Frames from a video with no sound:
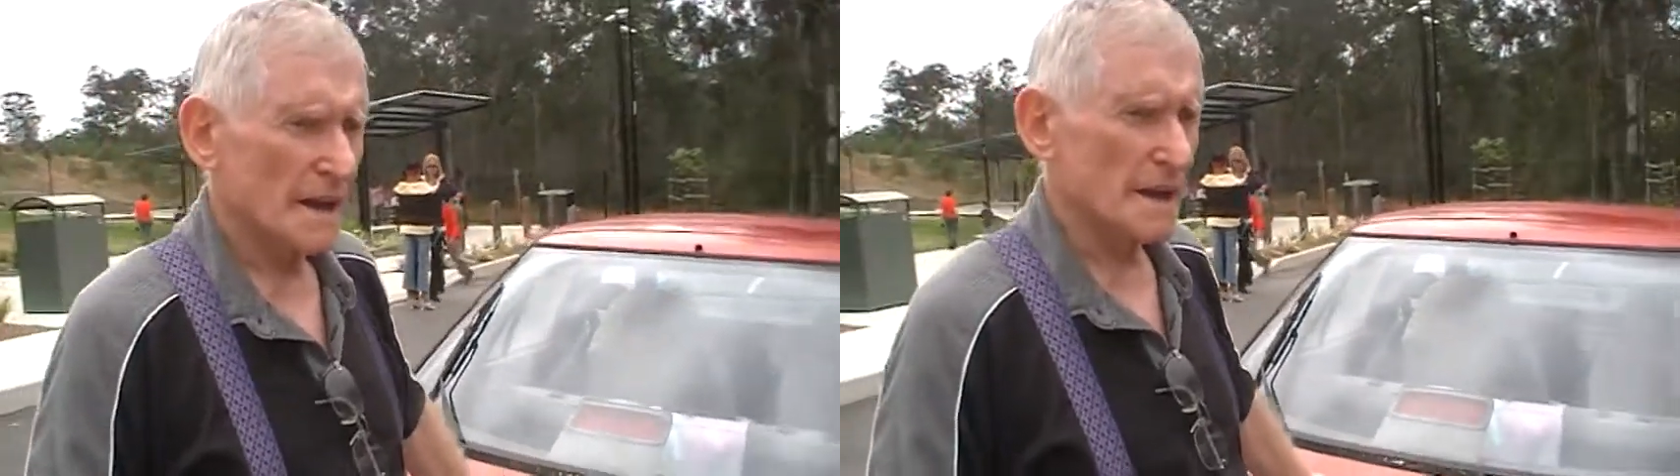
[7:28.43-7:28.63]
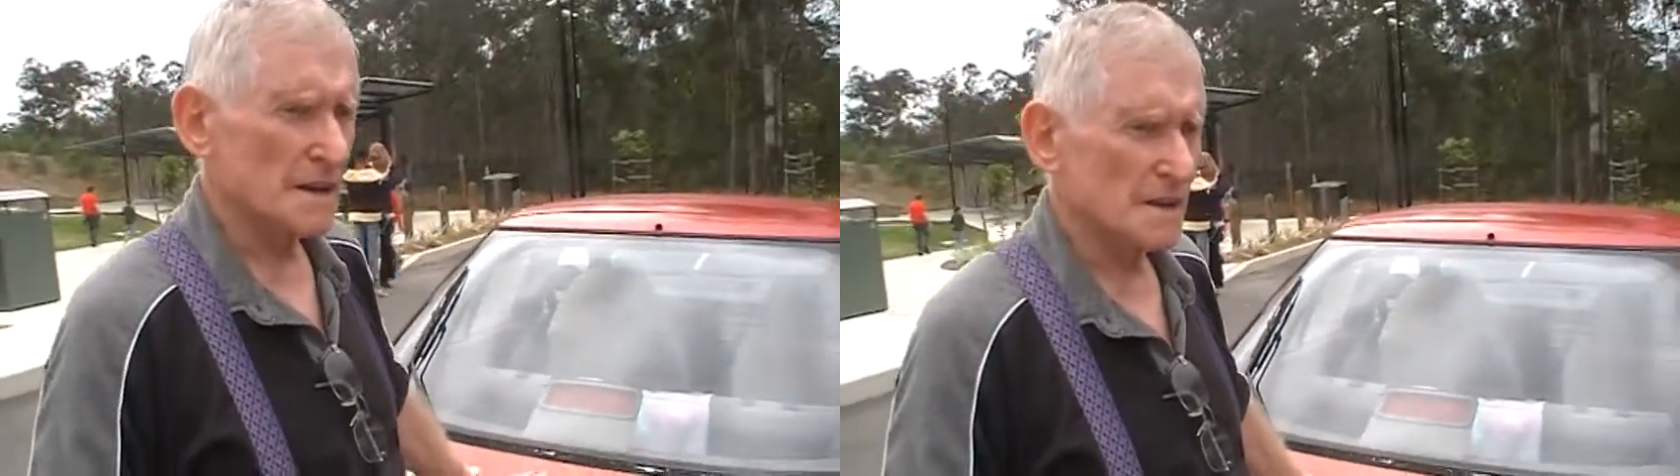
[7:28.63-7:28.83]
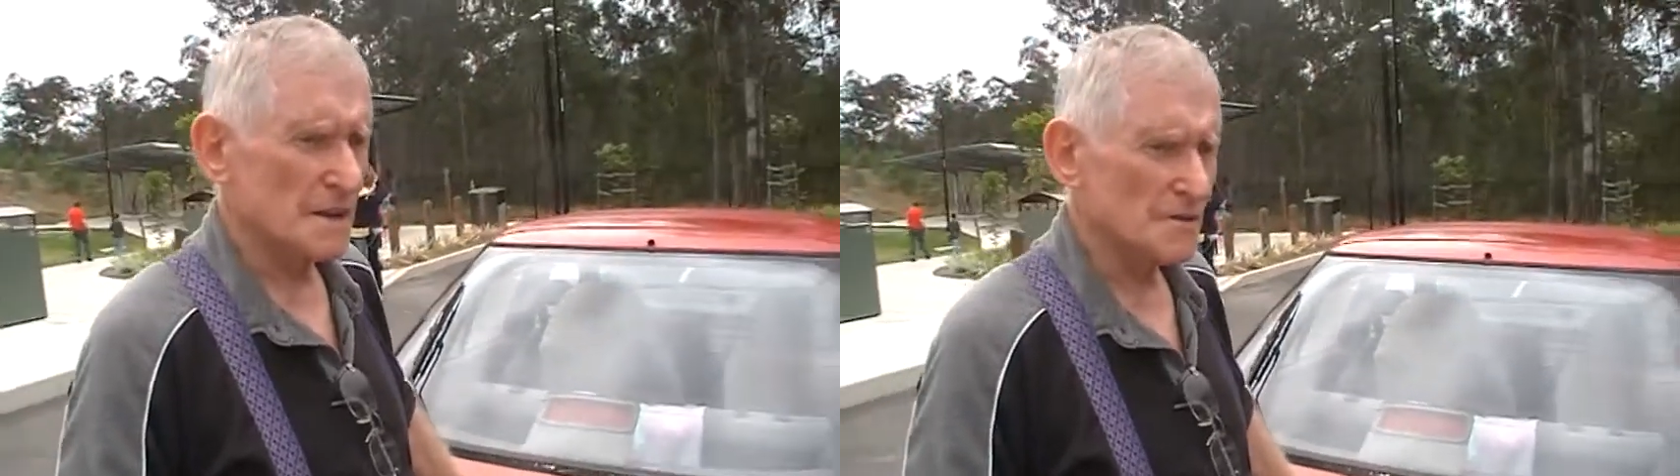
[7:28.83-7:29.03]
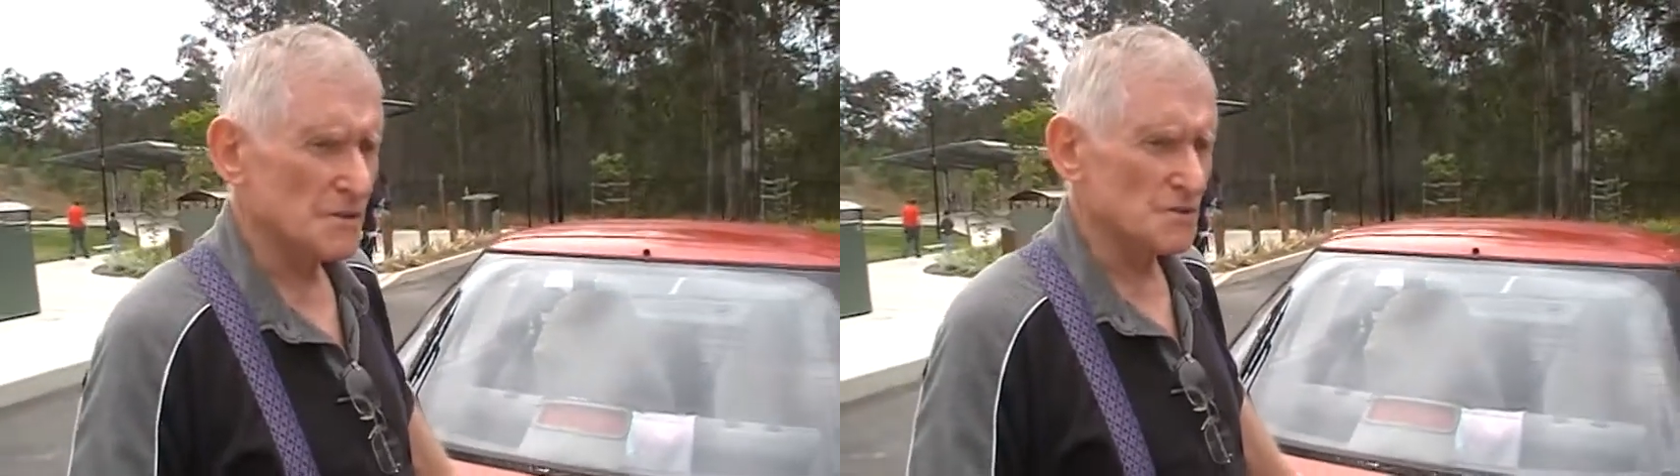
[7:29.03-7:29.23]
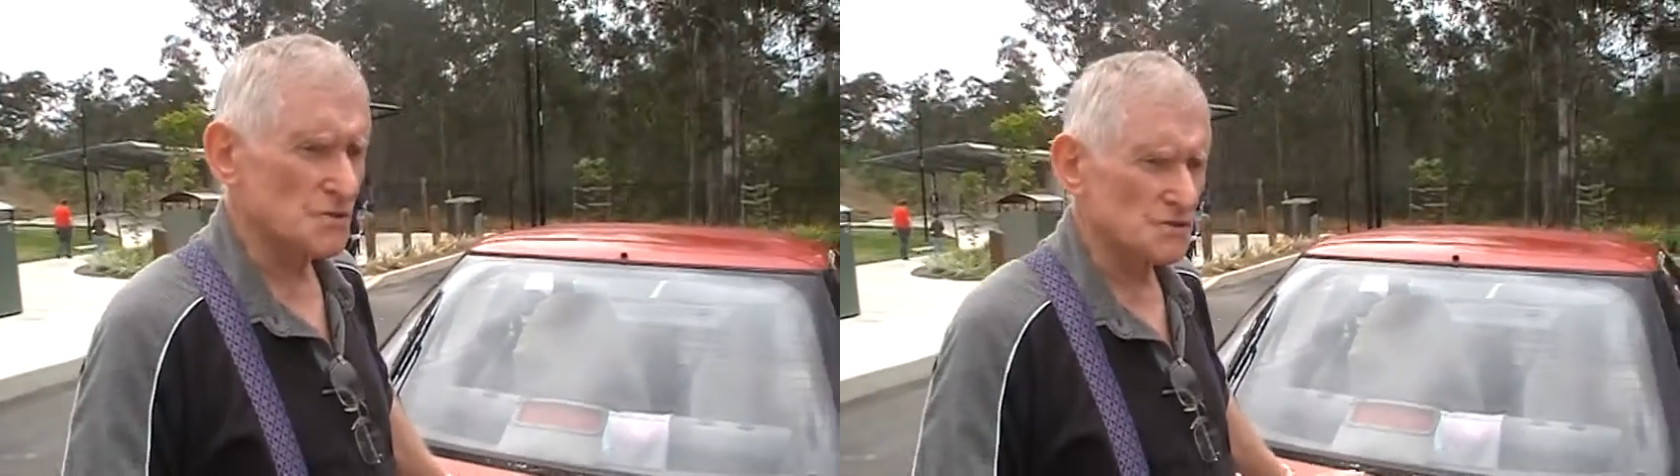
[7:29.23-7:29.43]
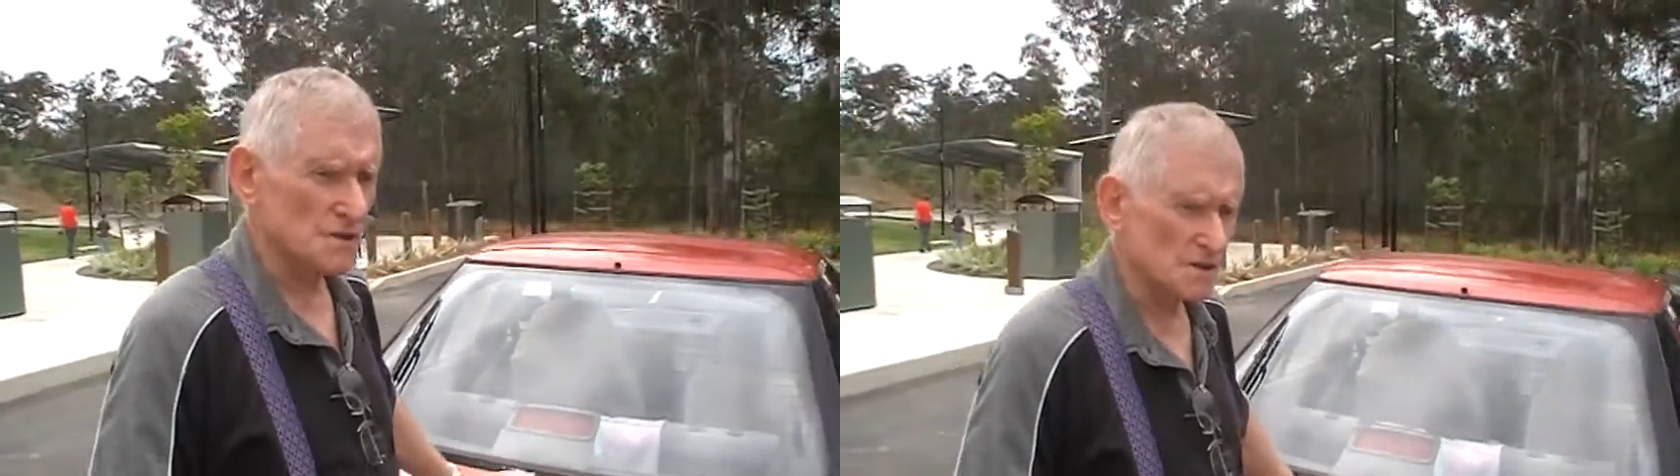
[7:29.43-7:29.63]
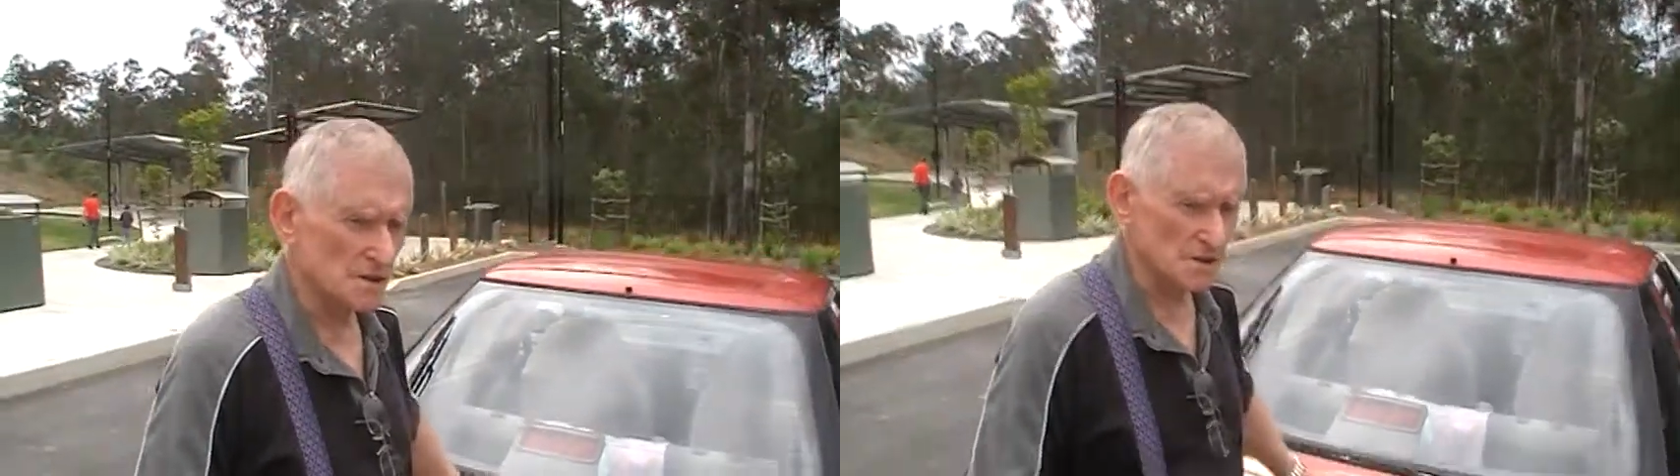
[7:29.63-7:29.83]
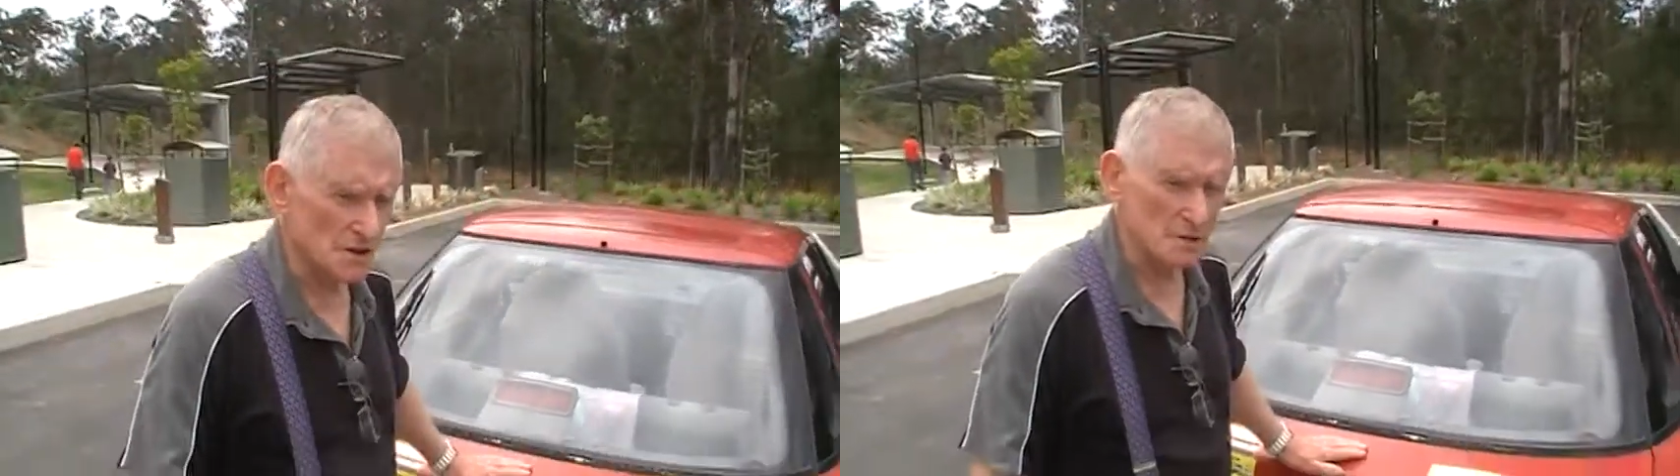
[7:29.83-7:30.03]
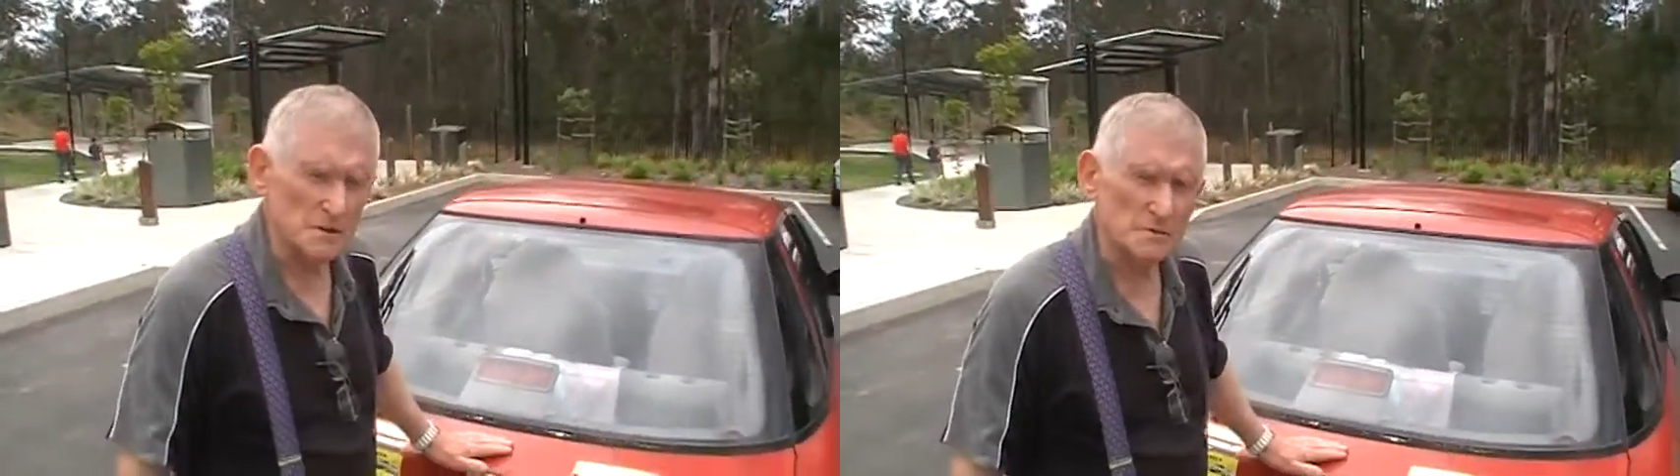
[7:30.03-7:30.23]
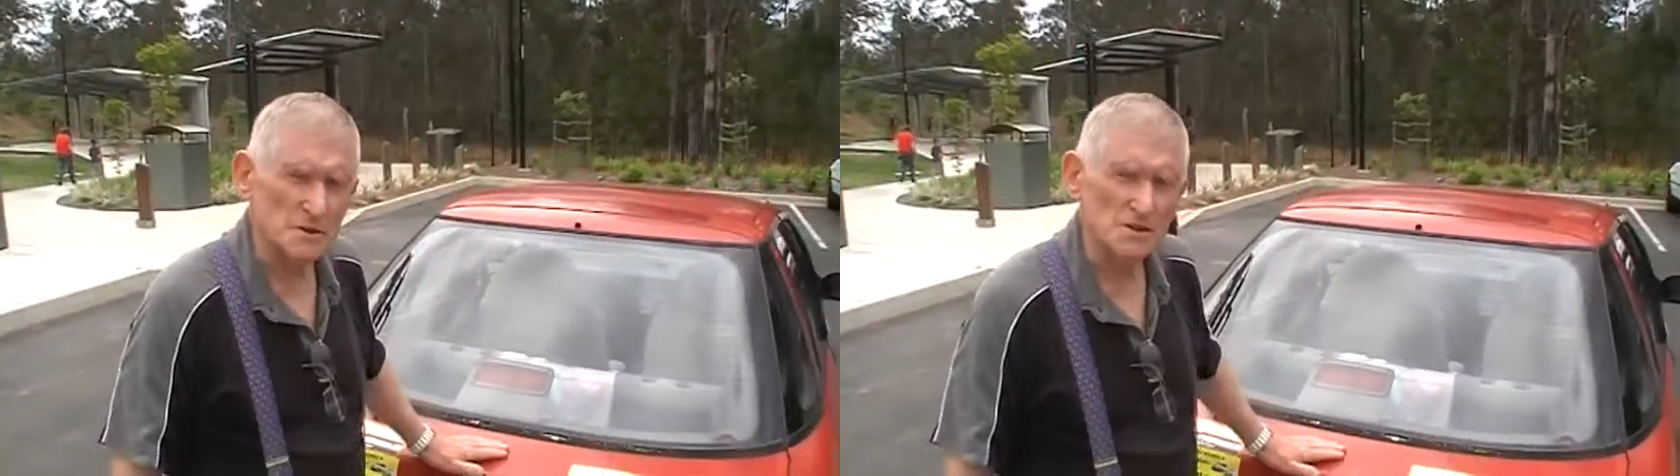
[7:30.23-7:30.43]
and uh, reducing carbon
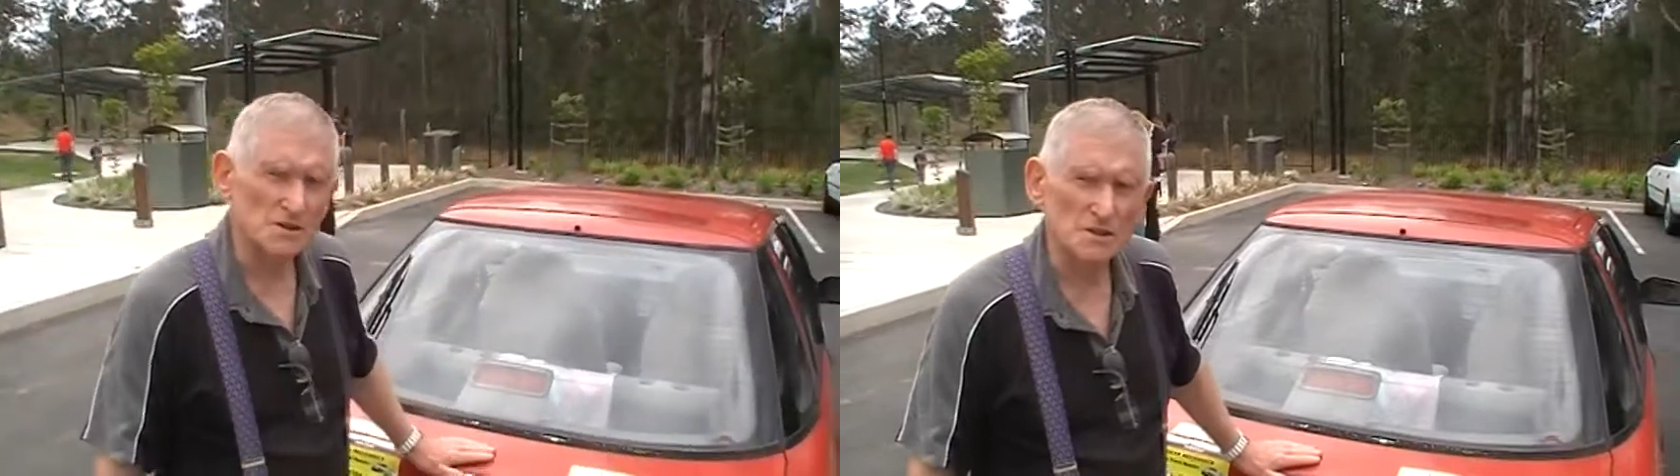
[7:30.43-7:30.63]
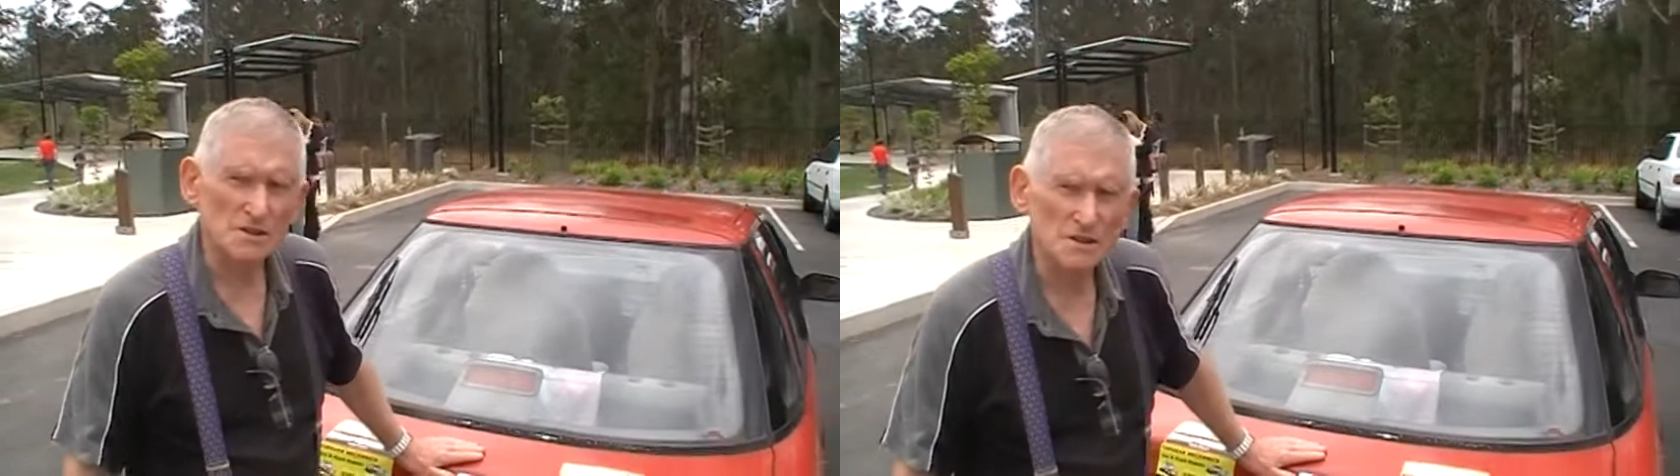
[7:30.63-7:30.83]
emission